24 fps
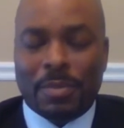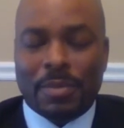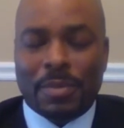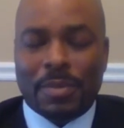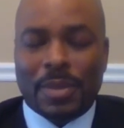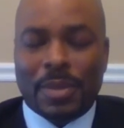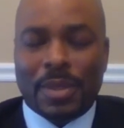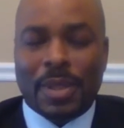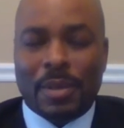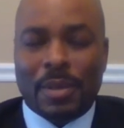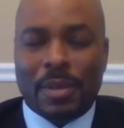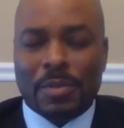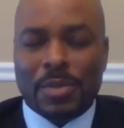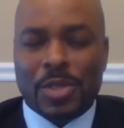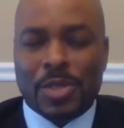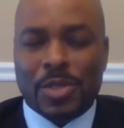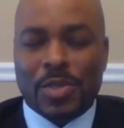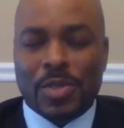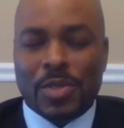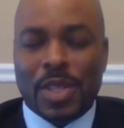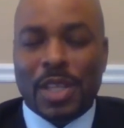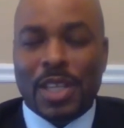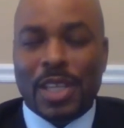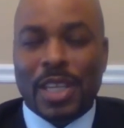
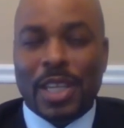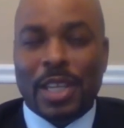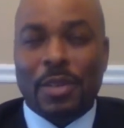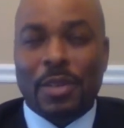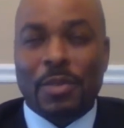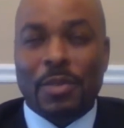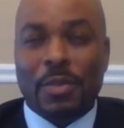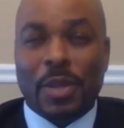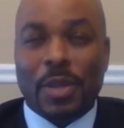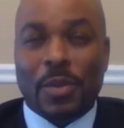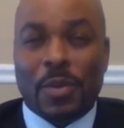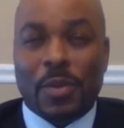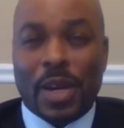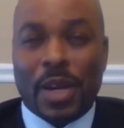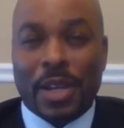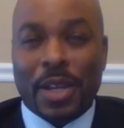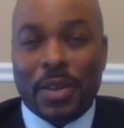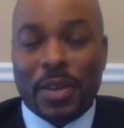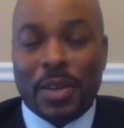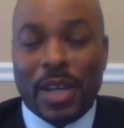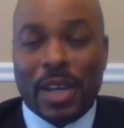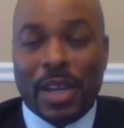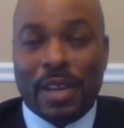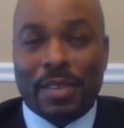I'm struggling with
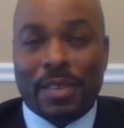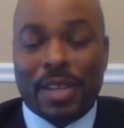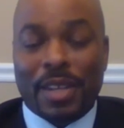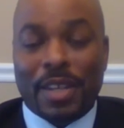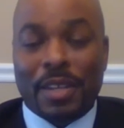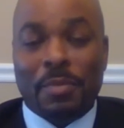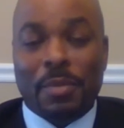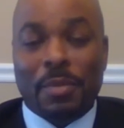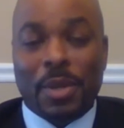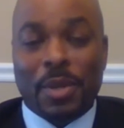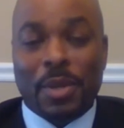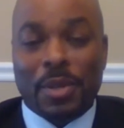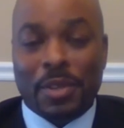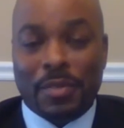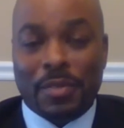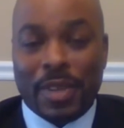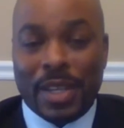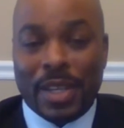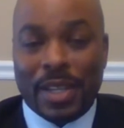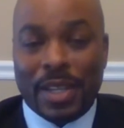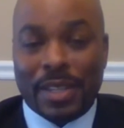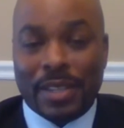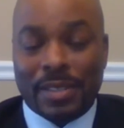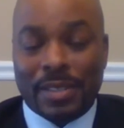why you have an
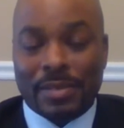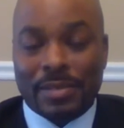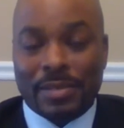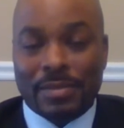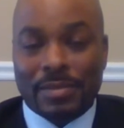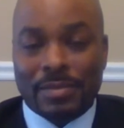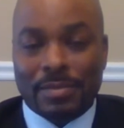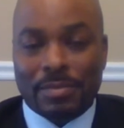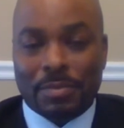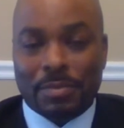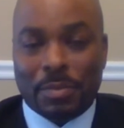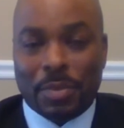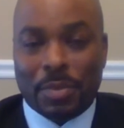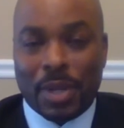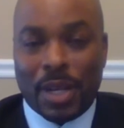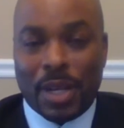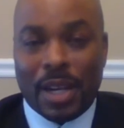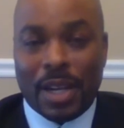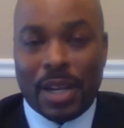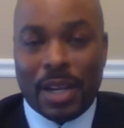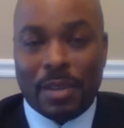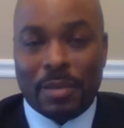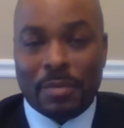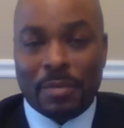unmotivated
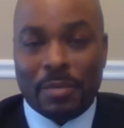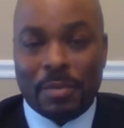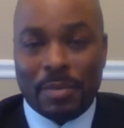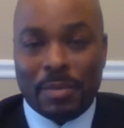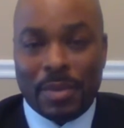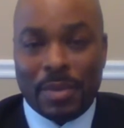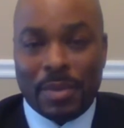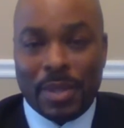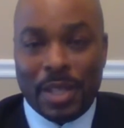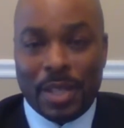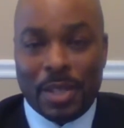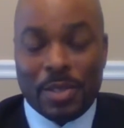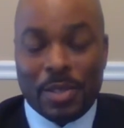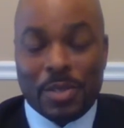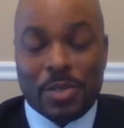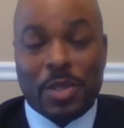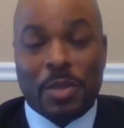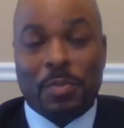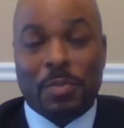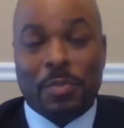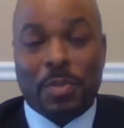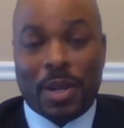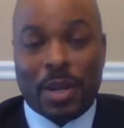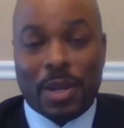prime
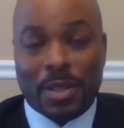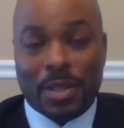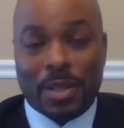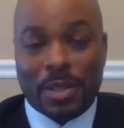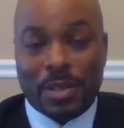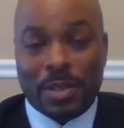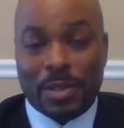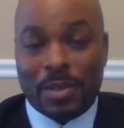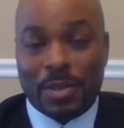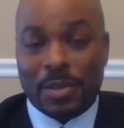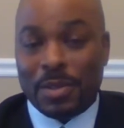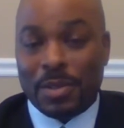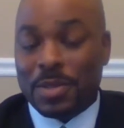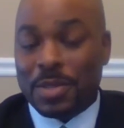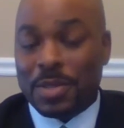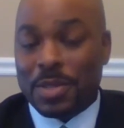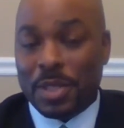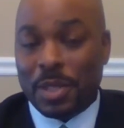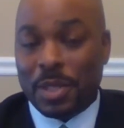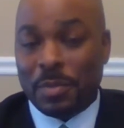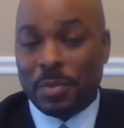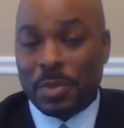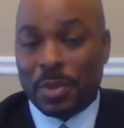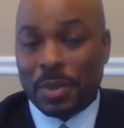industry partner on
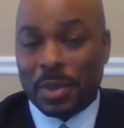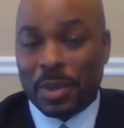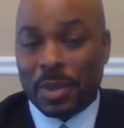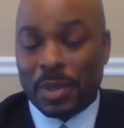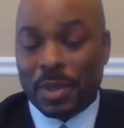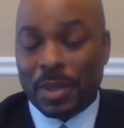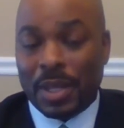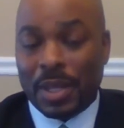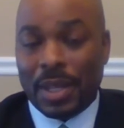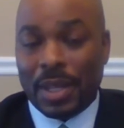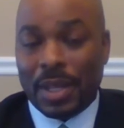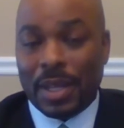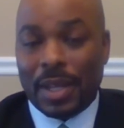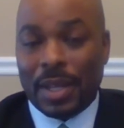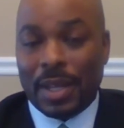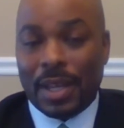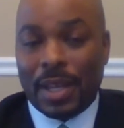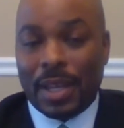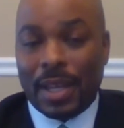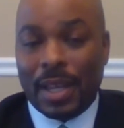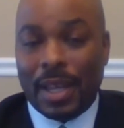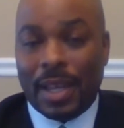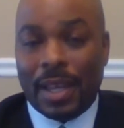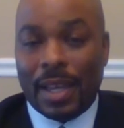Seaport,
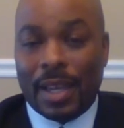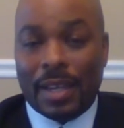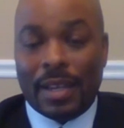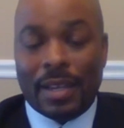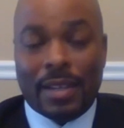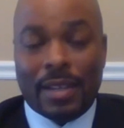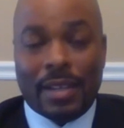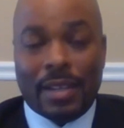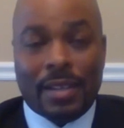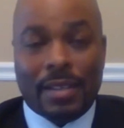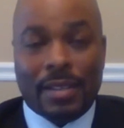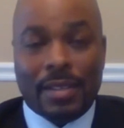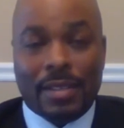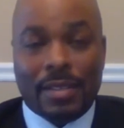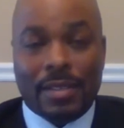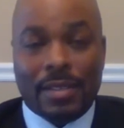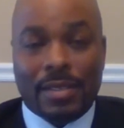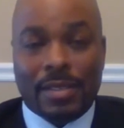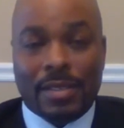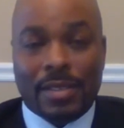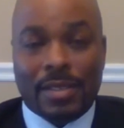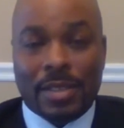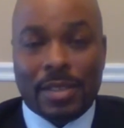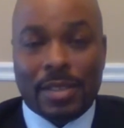and
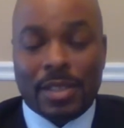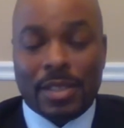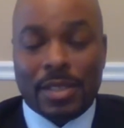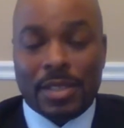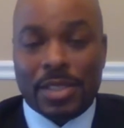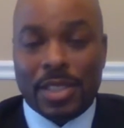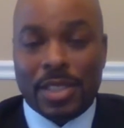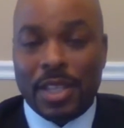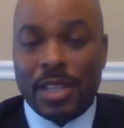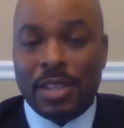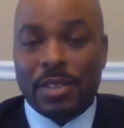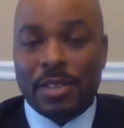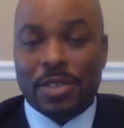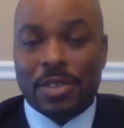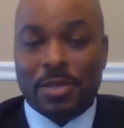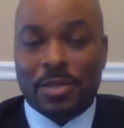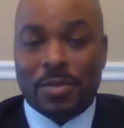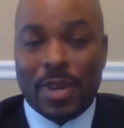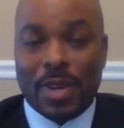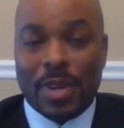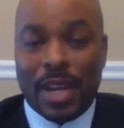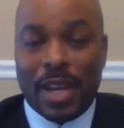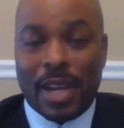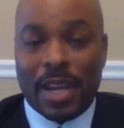to continue
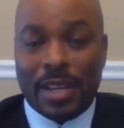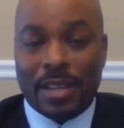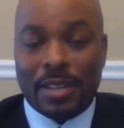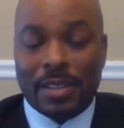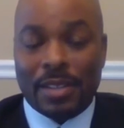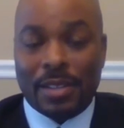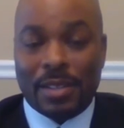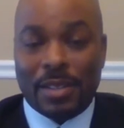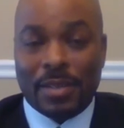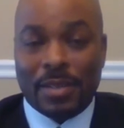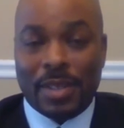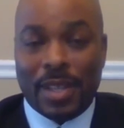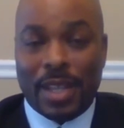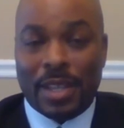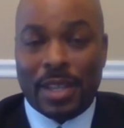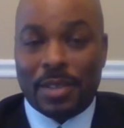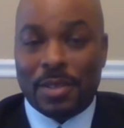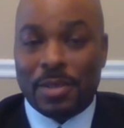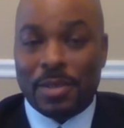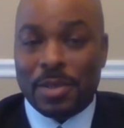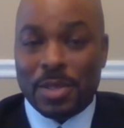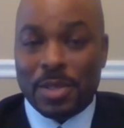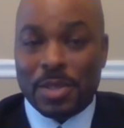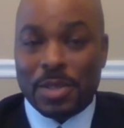to ride on
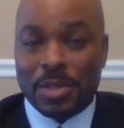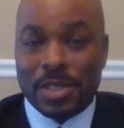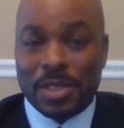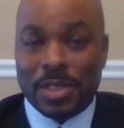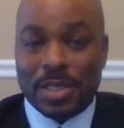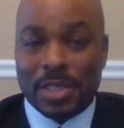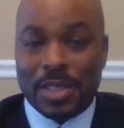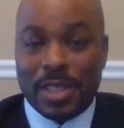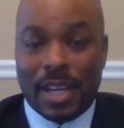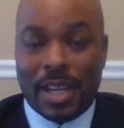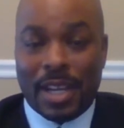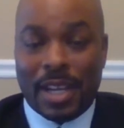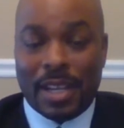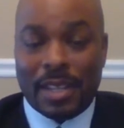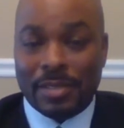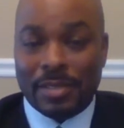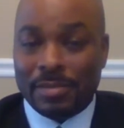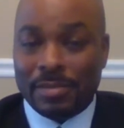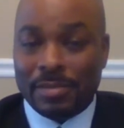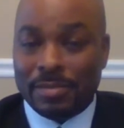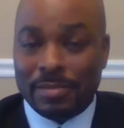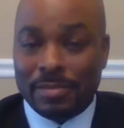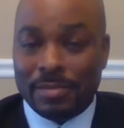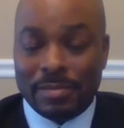that horse that's
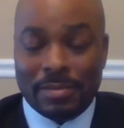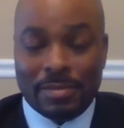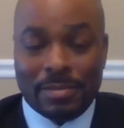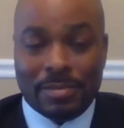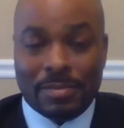not,